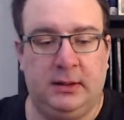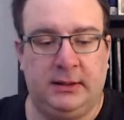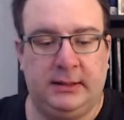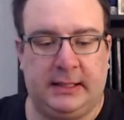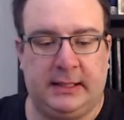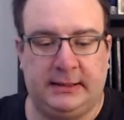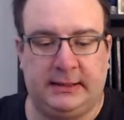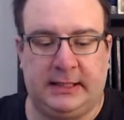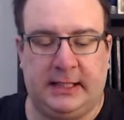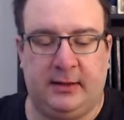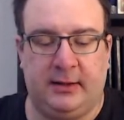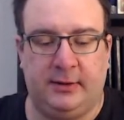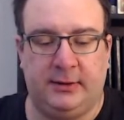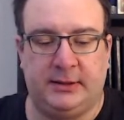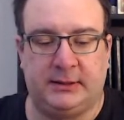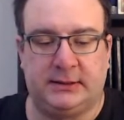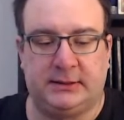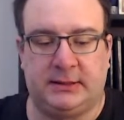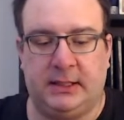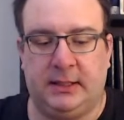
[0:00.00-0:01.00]
that carry
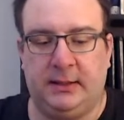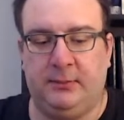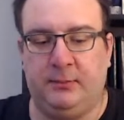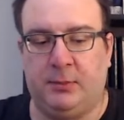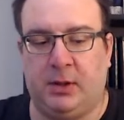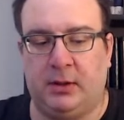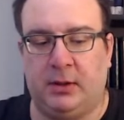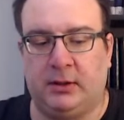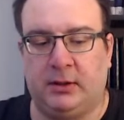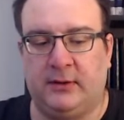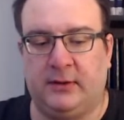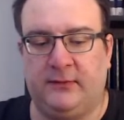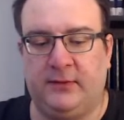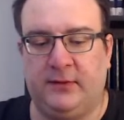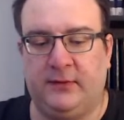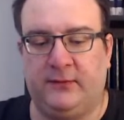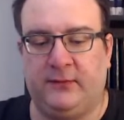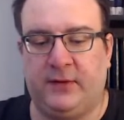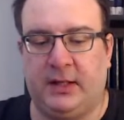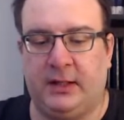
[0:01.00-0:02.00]
the same mark of
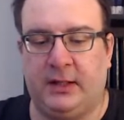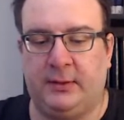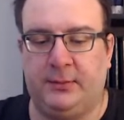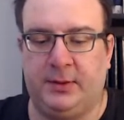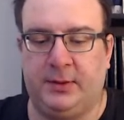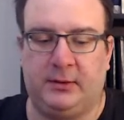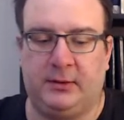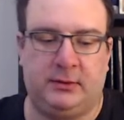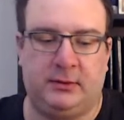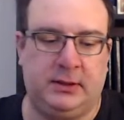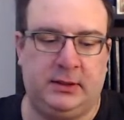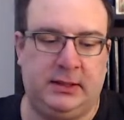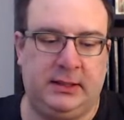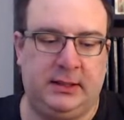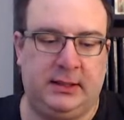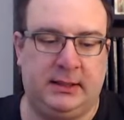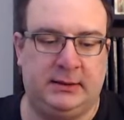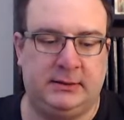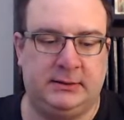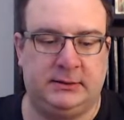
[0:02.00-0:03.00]
infallibility
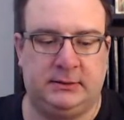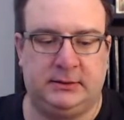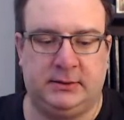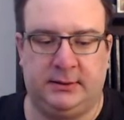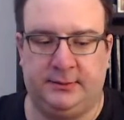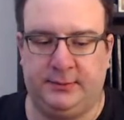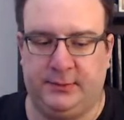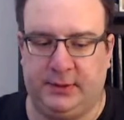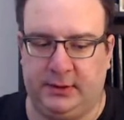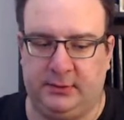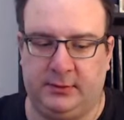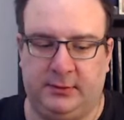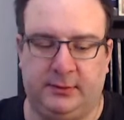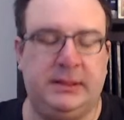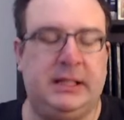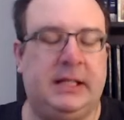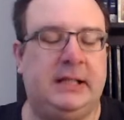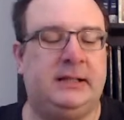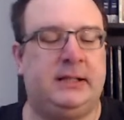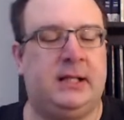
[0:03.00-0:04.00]
as
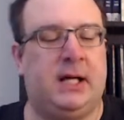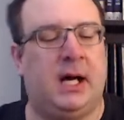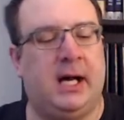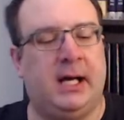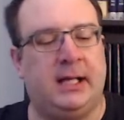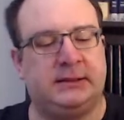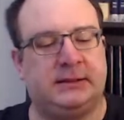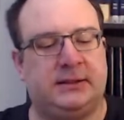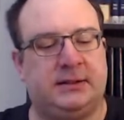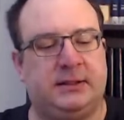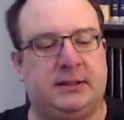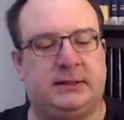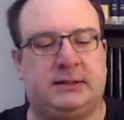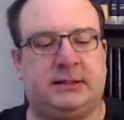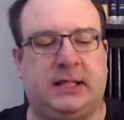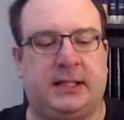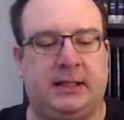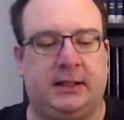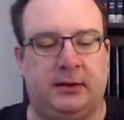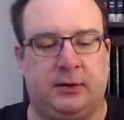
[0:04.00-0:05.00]
in the eyes of the
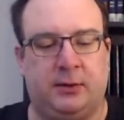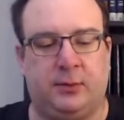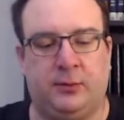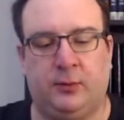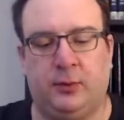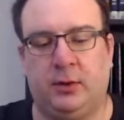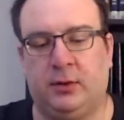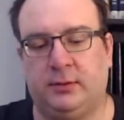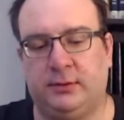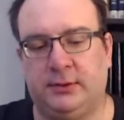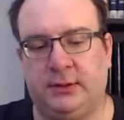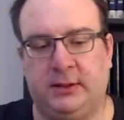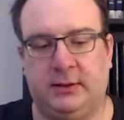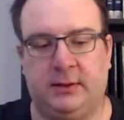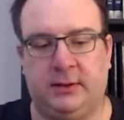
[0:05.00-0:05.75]
secular world.